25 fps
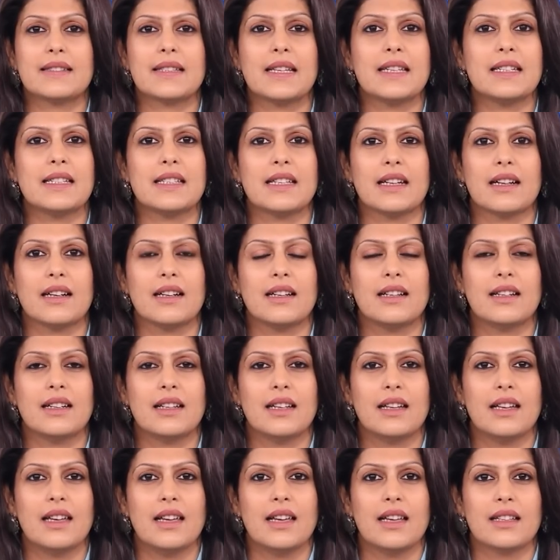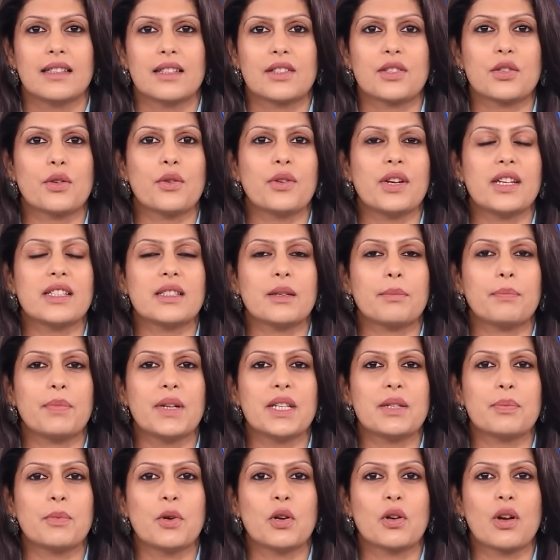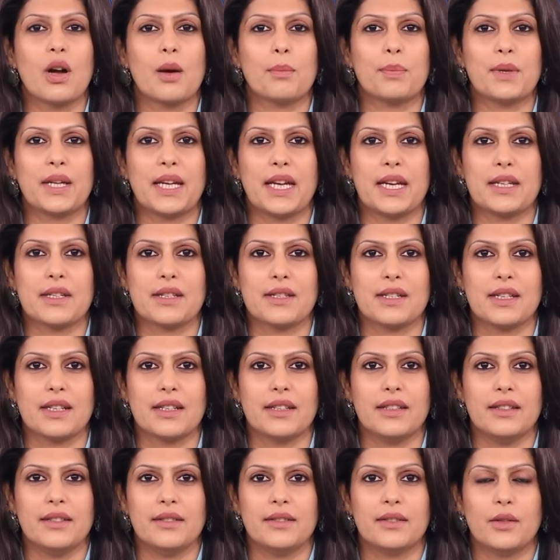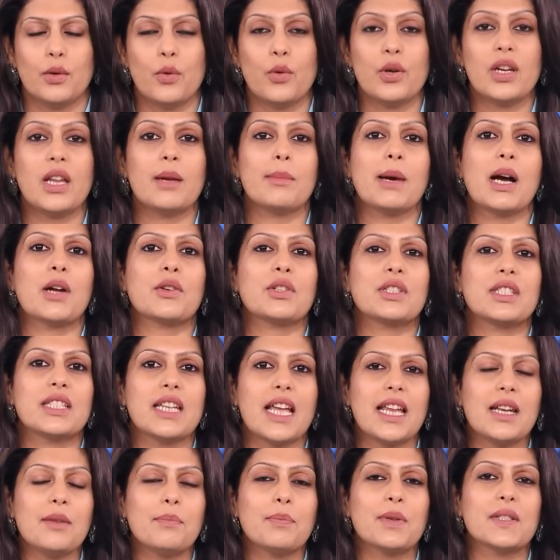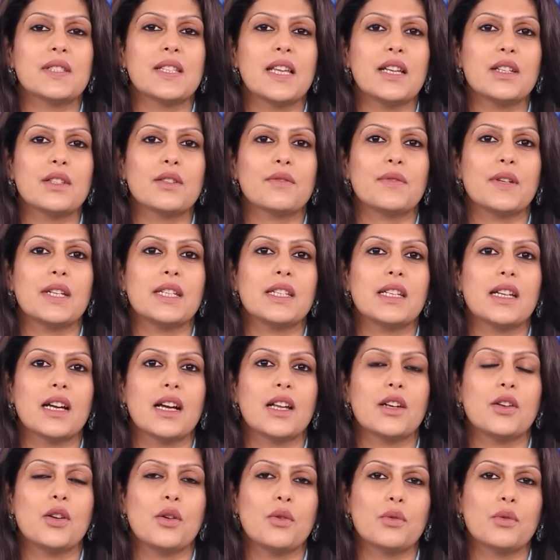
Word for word: there's India. The story is a bit more complicated here. Only about 10% of India